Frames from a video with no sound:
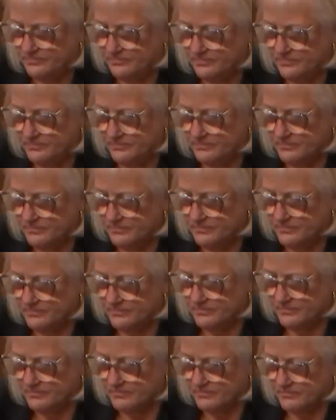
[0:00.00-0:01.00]

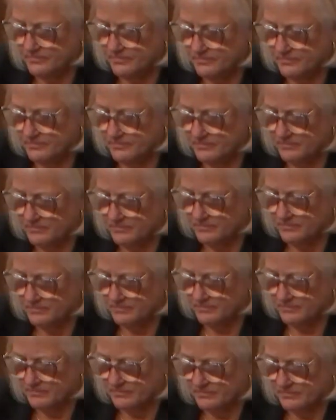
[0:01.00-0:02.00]

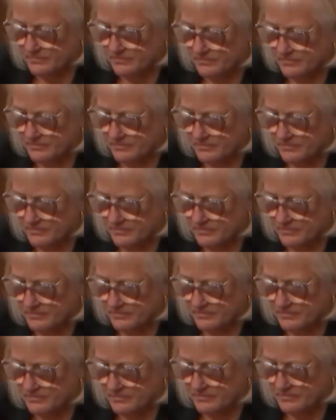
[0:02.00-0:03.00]

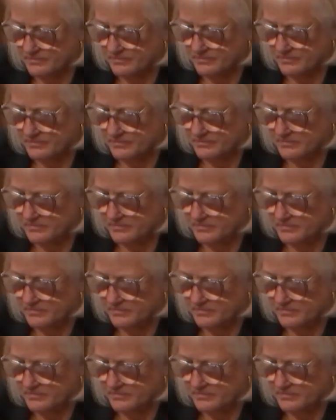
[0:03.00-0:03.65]
The person shown says nothing.